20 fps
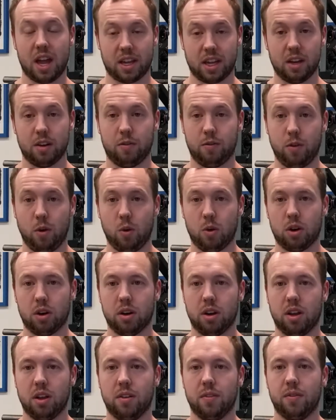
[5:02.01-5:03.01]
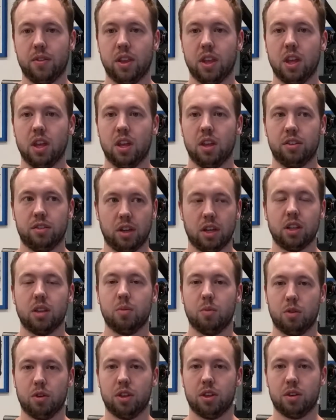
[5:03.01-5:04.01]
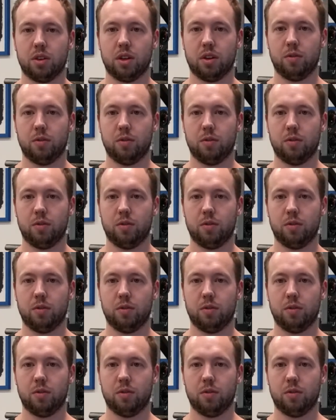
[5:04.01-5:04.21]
can afford, slightly more than you